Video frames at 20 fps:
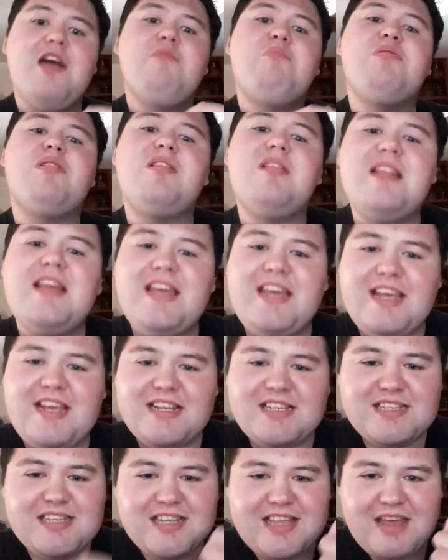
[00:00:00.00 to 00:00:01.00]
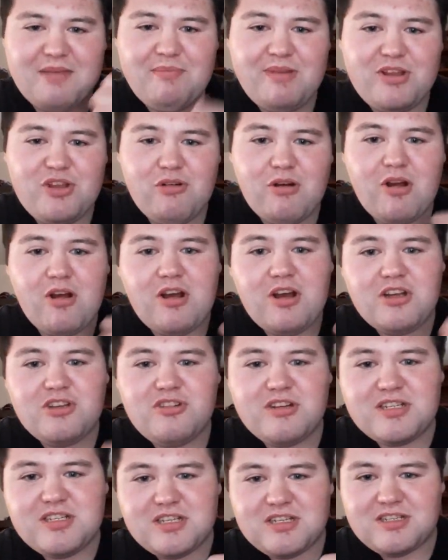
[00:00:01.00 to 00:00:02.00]
Please get me to
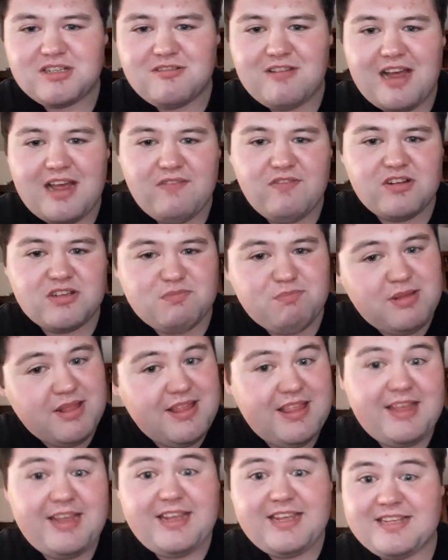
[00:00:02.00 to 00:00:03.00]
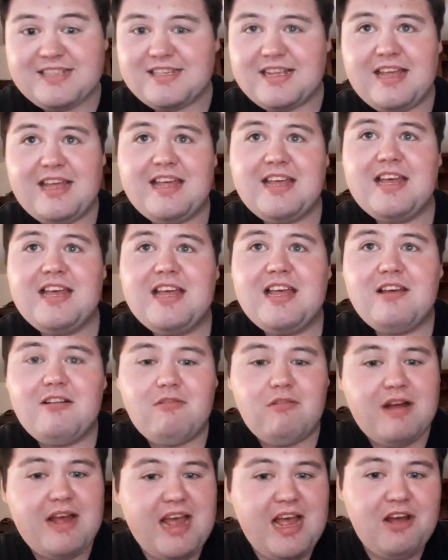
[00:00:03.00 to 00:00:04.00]
100 subscribers. Please.
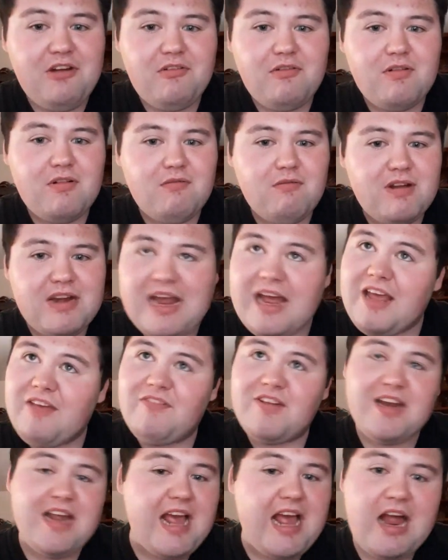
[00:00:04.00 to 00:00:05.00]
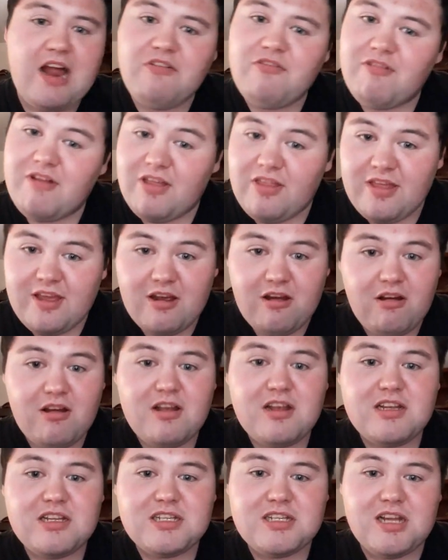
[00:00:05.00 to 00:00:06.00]
We're, half, we're not even halfway there.
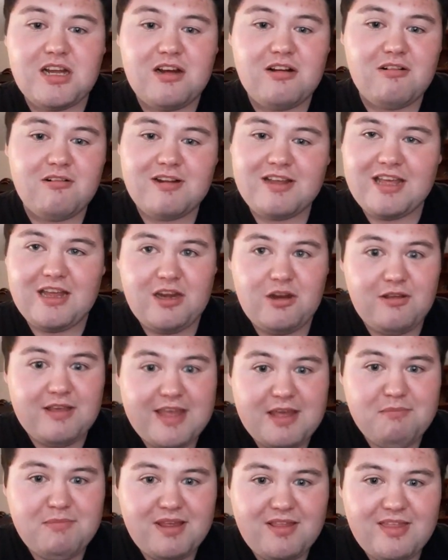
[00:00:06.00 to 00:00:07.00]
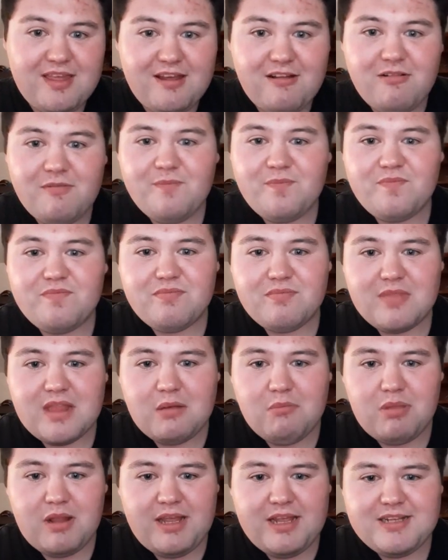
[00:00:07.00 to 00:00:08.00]
So, can you get me there?
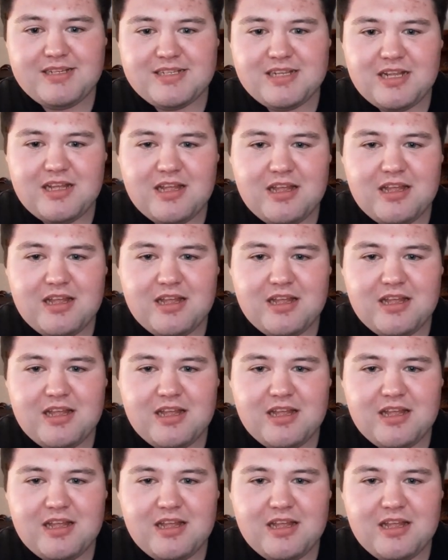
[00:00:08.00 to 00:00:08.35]
Please?